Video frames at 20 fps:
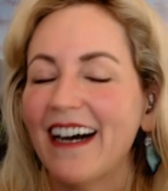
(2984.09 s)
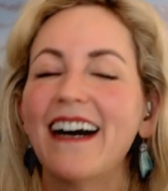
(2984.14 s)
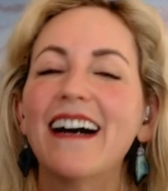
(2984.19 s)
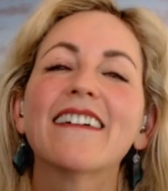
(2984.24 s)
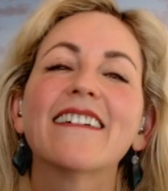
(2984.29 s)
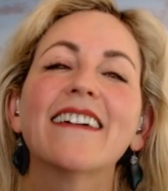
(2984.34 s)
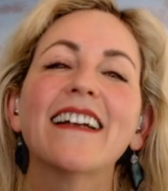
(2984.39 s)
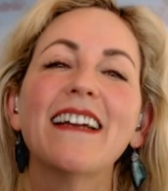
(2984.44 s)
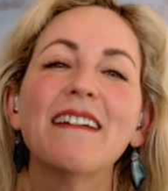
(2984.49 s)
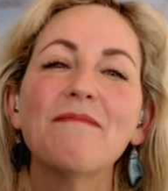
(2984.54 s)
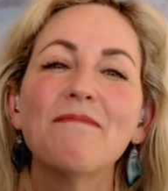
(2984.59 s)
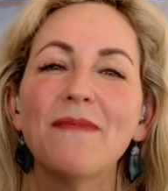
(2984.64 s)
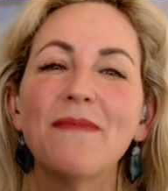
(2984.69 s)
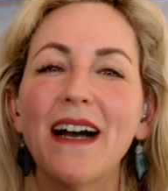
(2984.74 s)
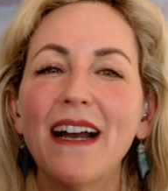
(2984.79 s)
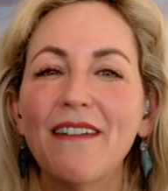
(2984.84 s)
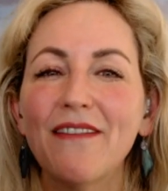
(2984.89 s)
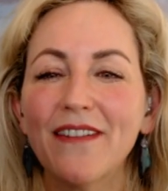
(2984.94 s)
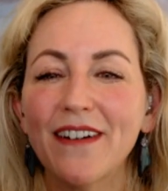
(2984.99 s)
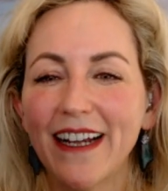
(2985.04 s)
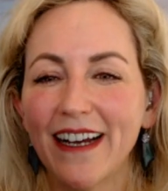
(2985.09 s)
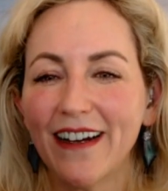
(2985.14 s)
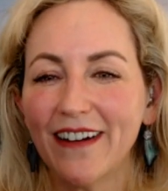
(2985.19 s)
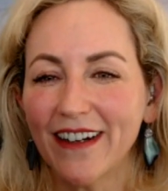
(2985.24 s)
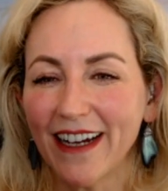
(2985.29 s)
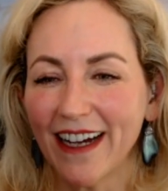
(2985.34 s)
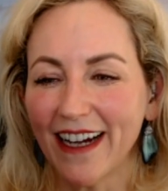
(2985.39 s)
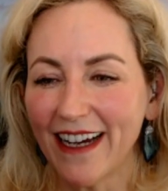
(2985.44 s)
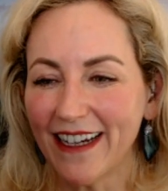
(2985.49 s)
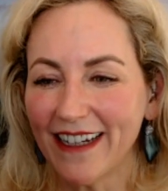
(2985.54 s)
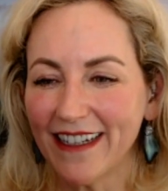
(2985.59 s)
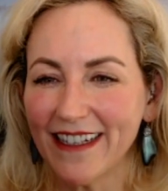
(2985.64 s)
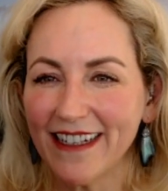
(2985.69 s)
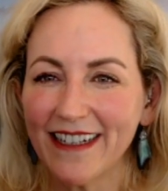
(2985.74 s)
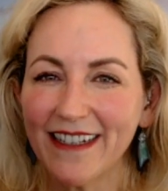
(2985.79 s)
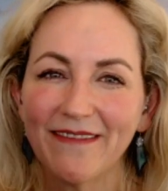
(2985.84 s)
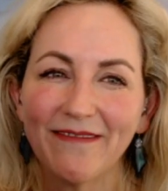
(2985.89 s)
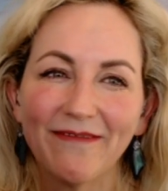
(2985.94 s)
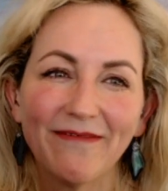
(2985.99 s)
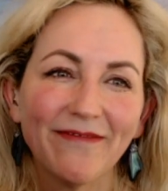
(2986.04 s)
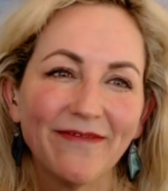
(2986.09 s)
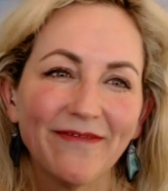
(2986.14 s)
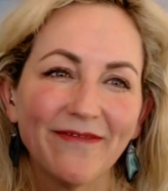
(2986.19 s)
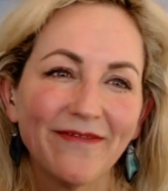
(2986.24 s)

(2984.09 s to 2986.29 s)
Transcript: All right. Bye for now, guys.